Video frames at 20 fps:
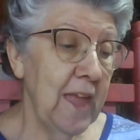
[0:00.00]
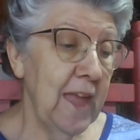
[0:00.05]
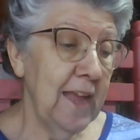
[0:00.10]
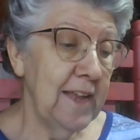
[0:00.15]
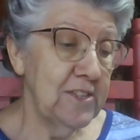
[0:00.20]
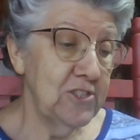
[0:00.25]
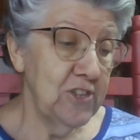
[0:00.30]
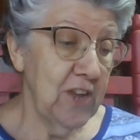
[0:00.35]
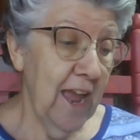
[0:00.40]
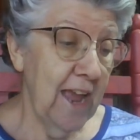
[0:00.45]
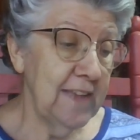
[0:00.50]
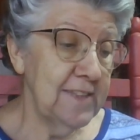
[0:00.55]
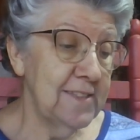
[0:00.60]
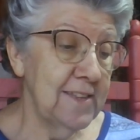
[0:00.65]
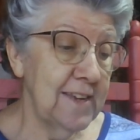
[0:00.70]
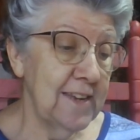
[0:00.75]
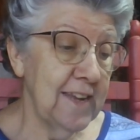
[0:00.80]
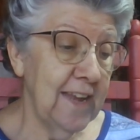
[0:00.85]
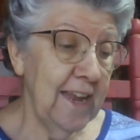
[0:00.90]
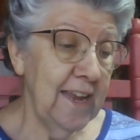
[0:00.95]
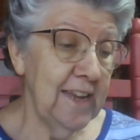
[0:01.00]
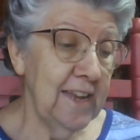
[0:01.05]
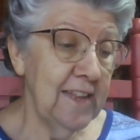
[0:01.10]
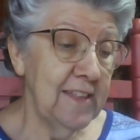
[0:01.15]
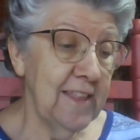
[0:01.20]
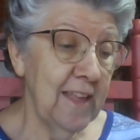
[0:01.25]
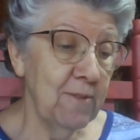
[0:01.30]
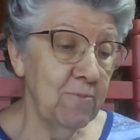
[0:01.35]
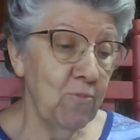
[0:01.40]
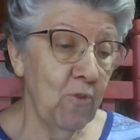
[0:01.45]
and chasing and
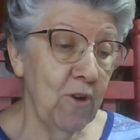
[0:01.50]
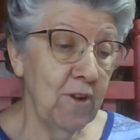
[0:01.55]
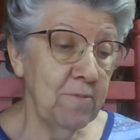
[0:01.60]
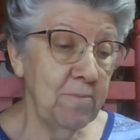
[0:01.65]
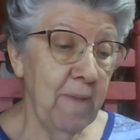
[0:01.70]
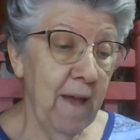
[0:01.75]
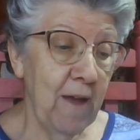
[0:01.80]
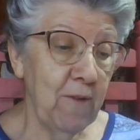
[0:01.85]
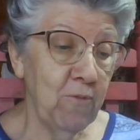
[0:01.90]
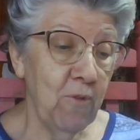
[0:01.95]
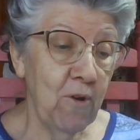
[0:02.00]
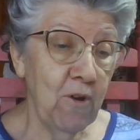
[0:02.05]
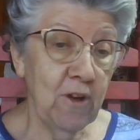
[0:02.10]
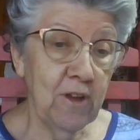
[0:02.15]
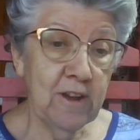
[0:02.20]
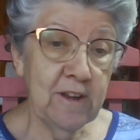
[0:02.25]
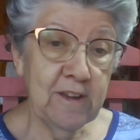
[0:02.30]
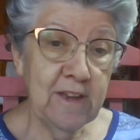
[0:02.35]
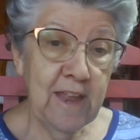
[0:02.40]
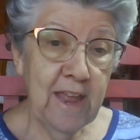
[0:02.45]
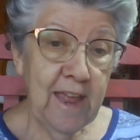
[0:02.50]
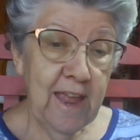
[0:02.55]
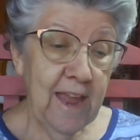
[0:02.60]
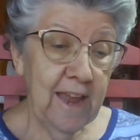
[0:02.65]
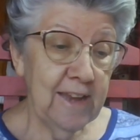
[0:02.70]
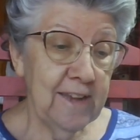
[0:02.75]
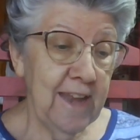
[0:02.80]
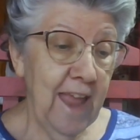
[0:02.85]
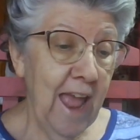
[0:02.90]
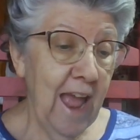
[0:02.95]
eating them one by one.
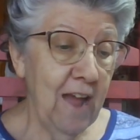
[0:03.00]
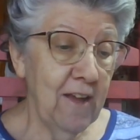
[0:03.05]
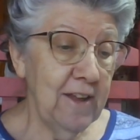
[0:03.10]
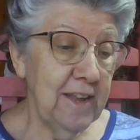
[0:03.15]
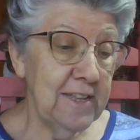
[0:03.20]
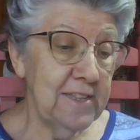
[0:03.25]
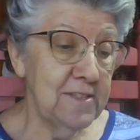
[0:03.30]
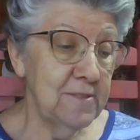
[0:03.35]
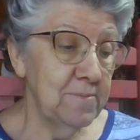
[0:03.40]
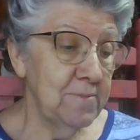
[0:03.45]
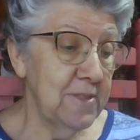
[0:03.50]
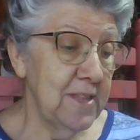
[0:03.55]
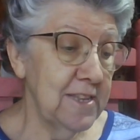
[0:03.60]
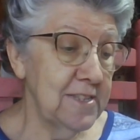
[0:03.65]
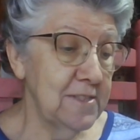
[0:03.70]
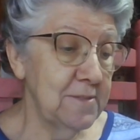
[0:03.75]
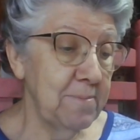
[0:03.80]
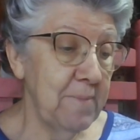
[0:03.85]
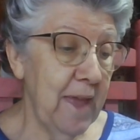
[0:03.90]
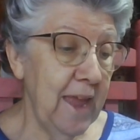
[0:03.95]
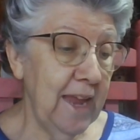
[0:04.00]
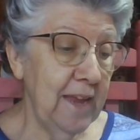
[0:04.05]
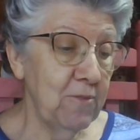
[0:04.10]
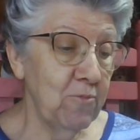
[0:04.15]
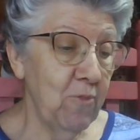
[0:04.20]
And now this meat.